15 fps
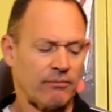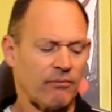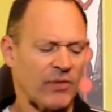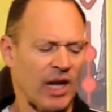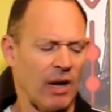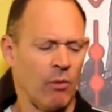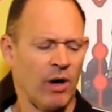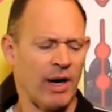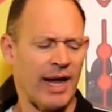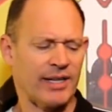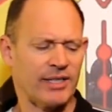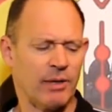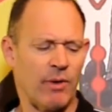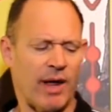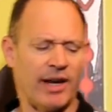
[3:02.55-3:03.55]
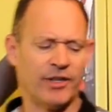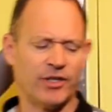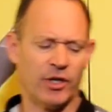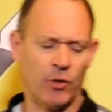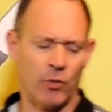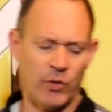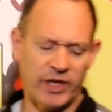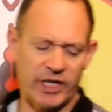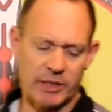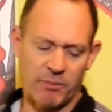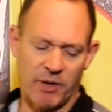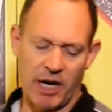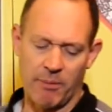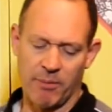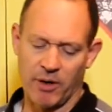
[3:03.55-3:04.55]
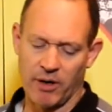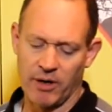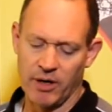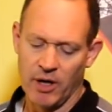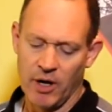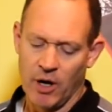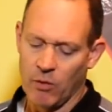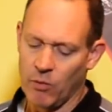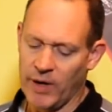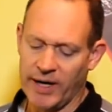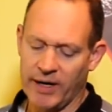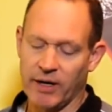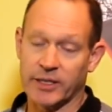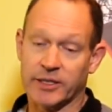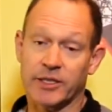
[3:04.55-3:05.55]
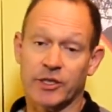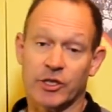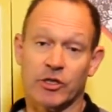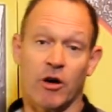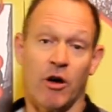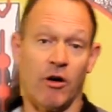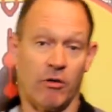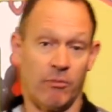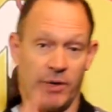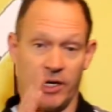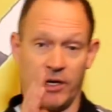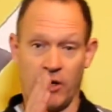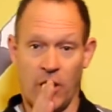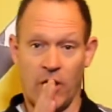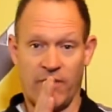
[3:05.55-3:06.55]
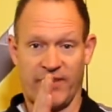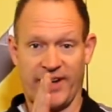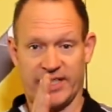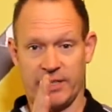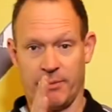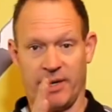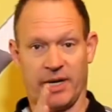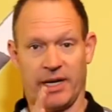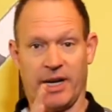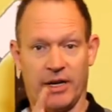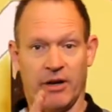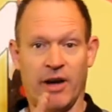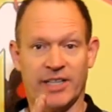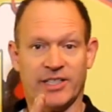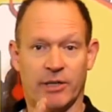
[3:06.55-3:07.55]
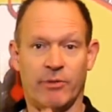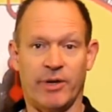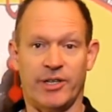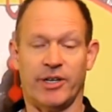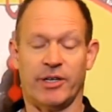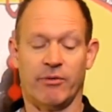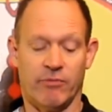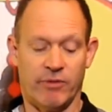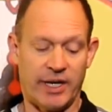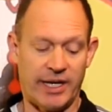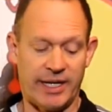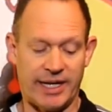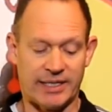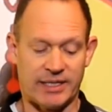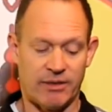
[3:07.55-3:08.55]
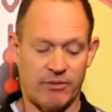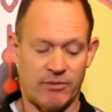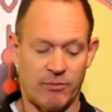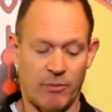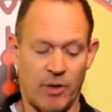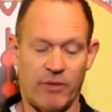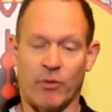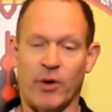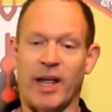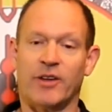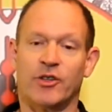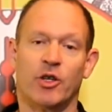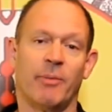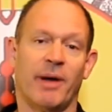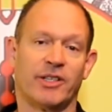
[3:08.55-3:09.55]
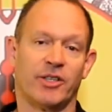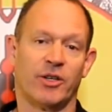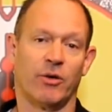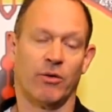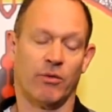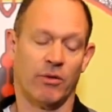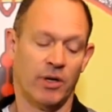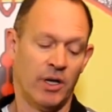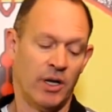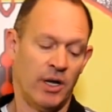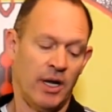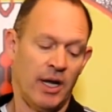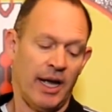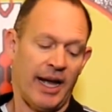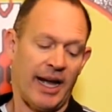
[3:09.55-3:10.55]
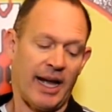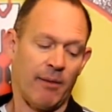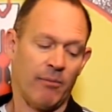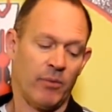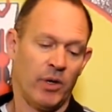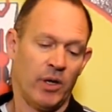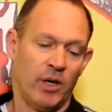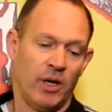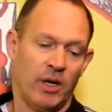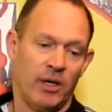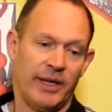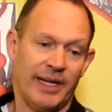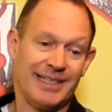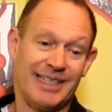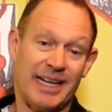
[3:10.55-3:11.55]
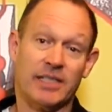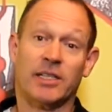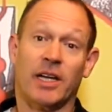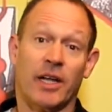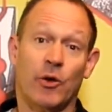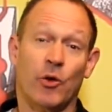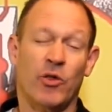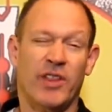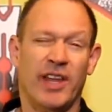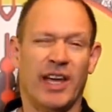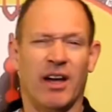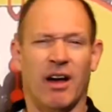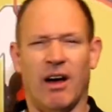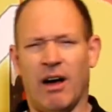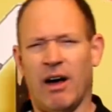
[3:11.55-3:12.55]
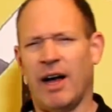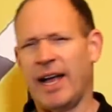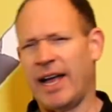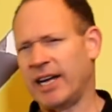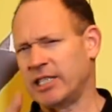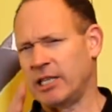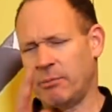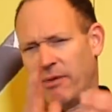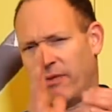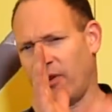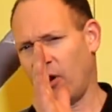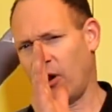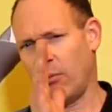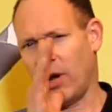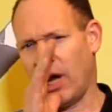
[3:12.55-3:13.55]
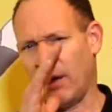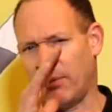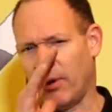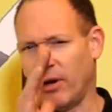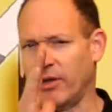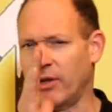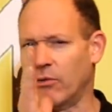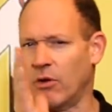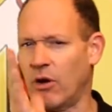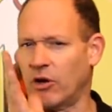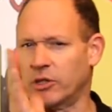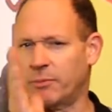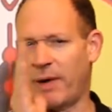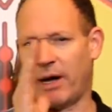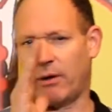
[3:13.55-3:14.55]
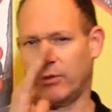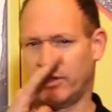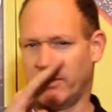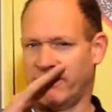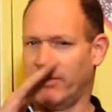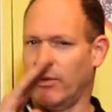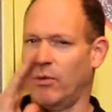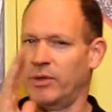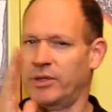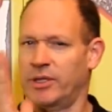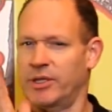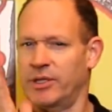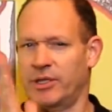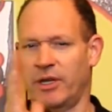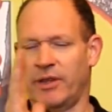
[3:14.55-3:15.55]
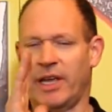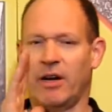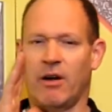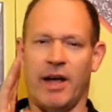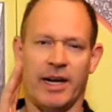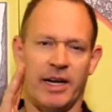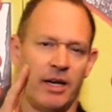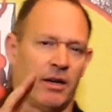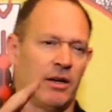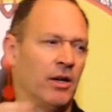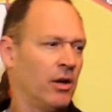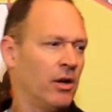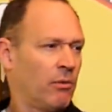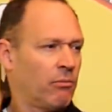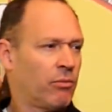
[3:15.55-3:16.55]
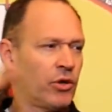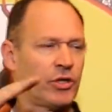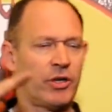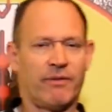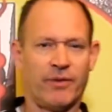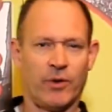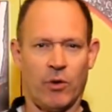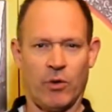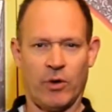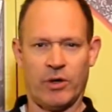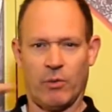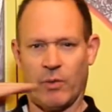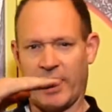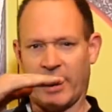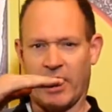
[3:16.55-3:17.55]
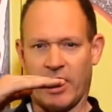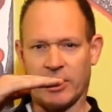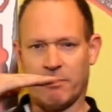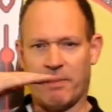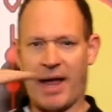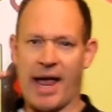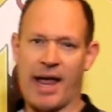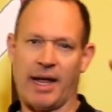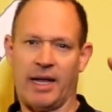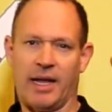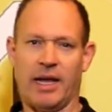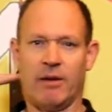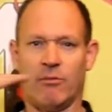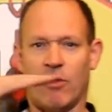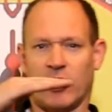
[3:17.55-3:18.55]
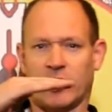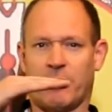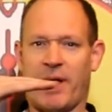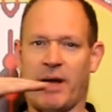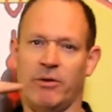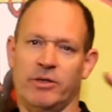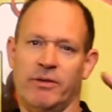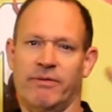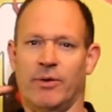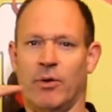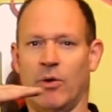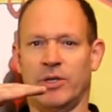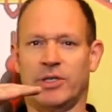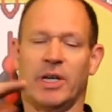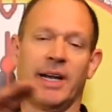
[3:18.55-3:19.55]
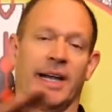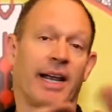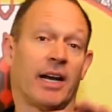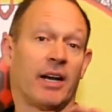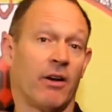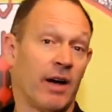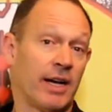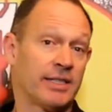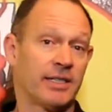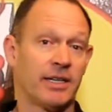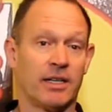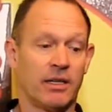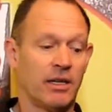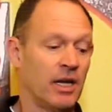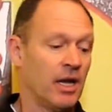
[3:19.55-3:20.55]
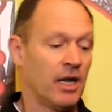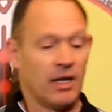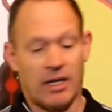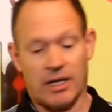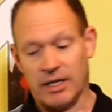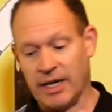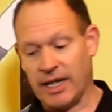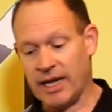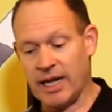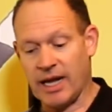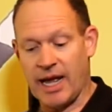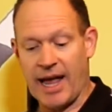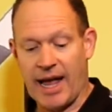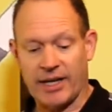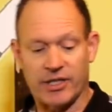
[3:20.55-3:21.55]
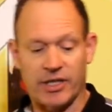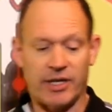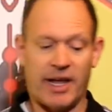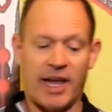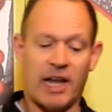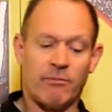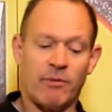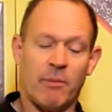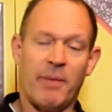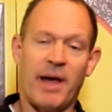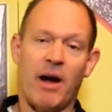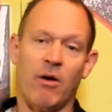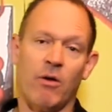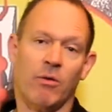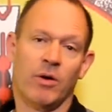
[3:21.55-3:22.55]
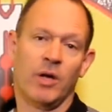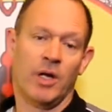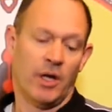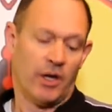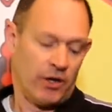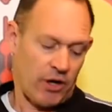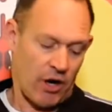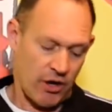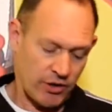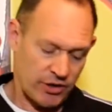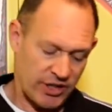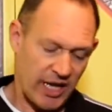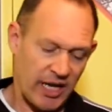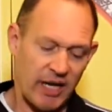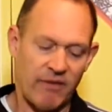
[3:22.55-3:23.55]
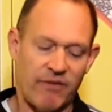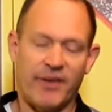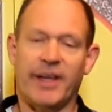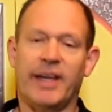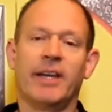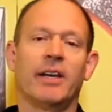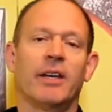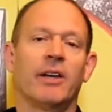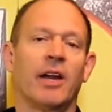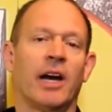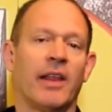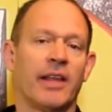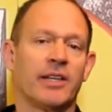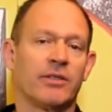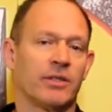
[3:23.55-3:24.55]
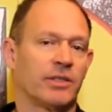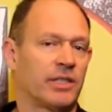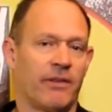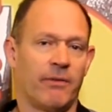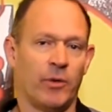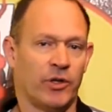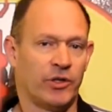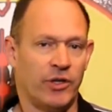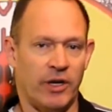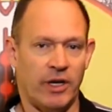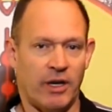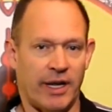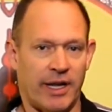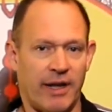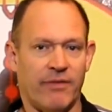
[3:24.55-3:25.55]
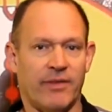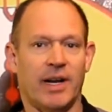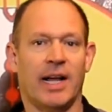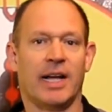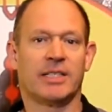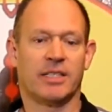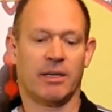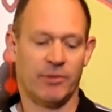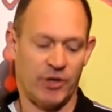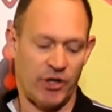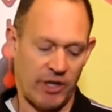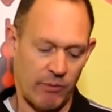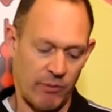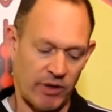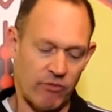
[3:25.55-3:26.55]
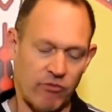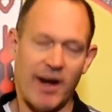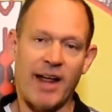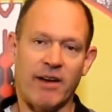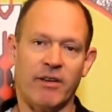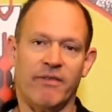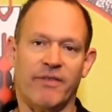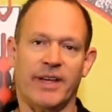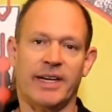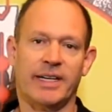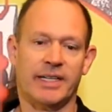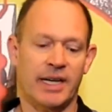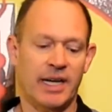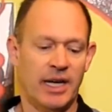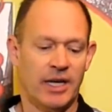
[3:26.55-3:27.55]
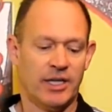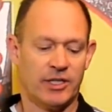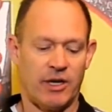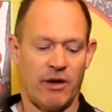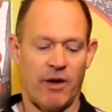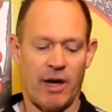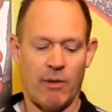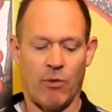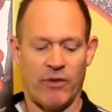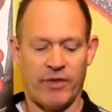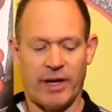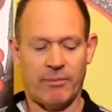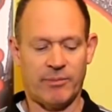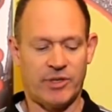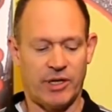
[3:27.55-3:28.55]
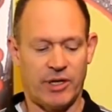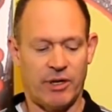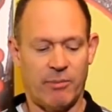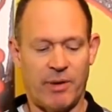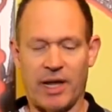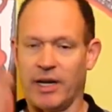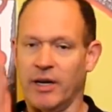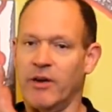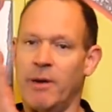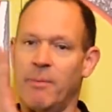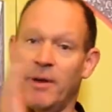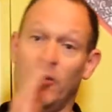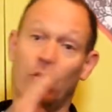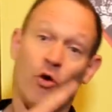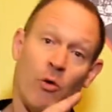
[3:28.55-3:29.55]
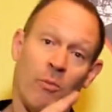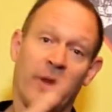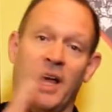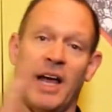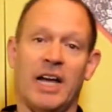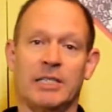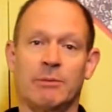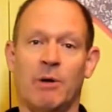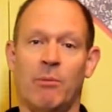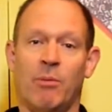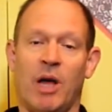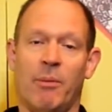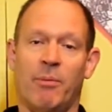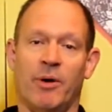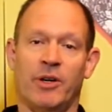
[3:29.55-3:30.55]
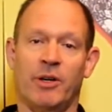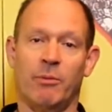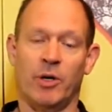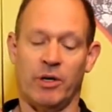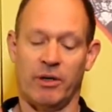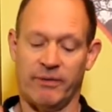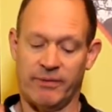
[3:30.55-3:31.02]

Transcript: And what I actually ran into with this bipod, really nice and strong, but no flexibility. Nice and rigid. Really doesn't move around too much at all. That sounds like a good thing. I actually prefer a bipod that rocks backwards and forwards. So then I can push it forward. When it goes bang, it rocks backwards and forwards, and I get a nice little linear action out of my barrel. No skidding feet, none of that sort of stuff. I'm not shooting like F-class, I'm shooting with grounded feet, so I want them to be able to grip, and normally I ask my bipod to move.